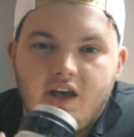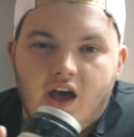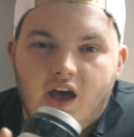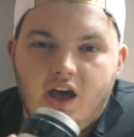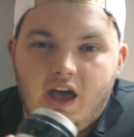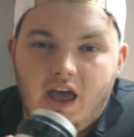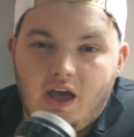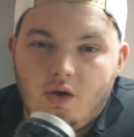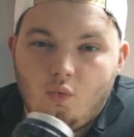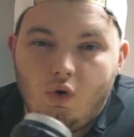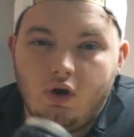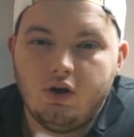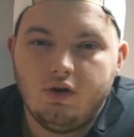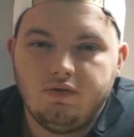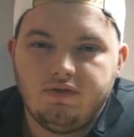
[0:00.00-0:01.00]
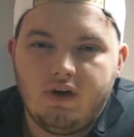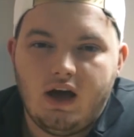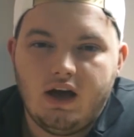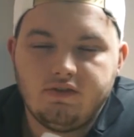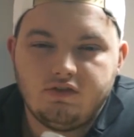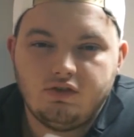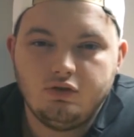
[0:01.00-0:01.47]
uh, at
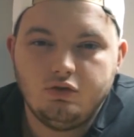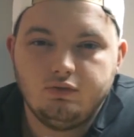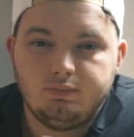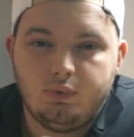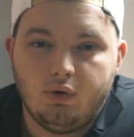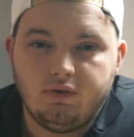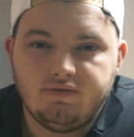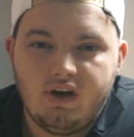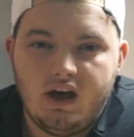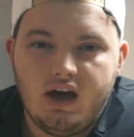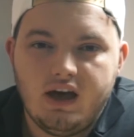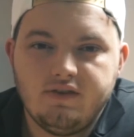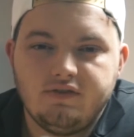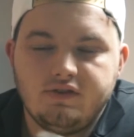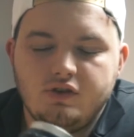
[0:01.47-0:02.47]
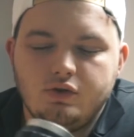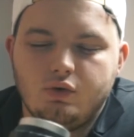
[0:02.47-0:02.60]
105 2.5,